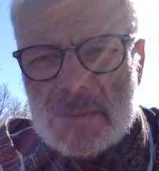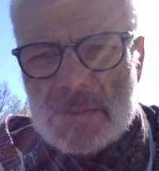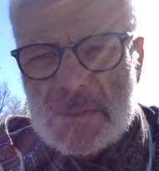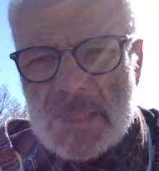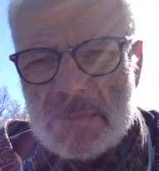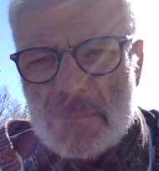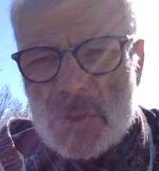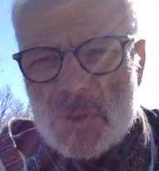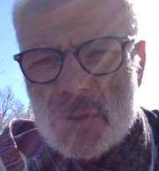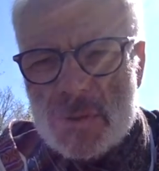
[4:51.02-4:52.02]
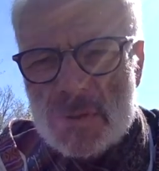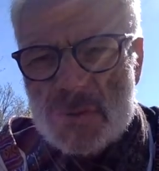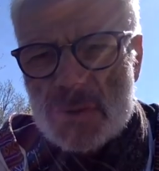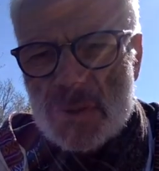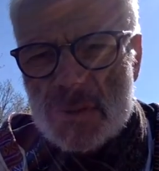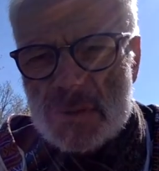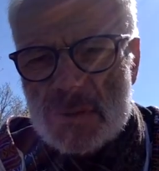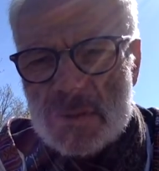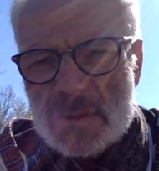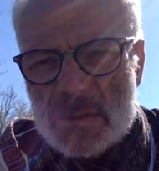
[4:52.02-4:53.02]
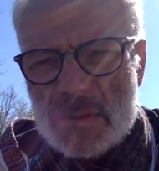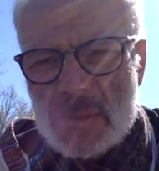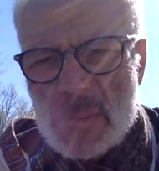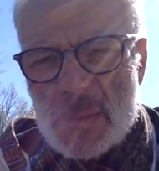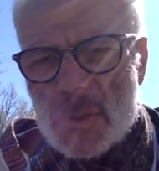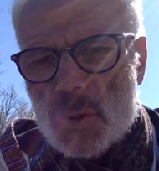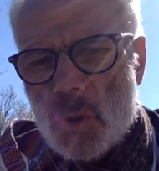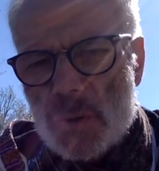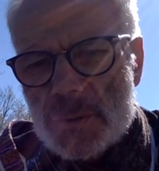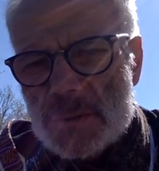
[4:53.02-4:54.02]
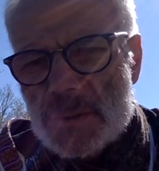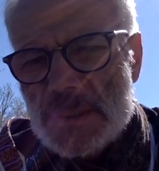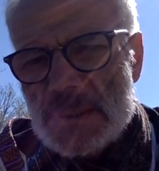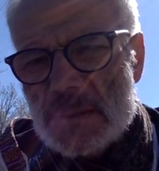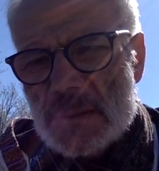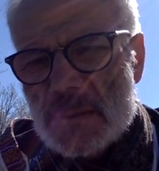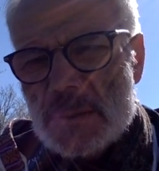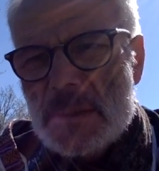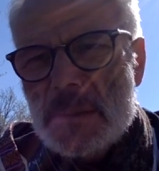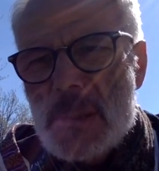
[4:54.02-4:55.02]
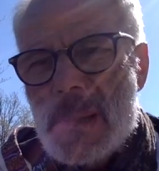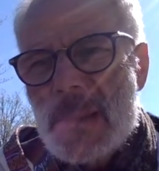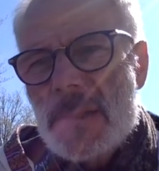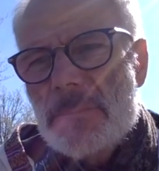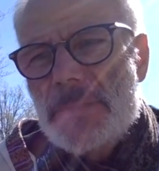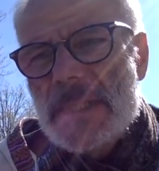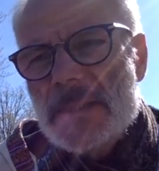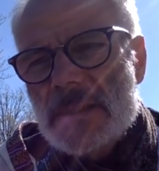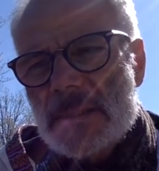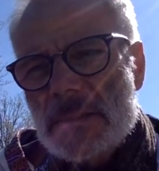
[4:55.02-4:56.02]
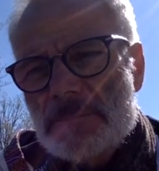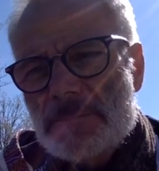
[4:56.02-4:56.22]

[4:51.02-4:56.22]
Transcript: The tram turned a corner, trees and buildings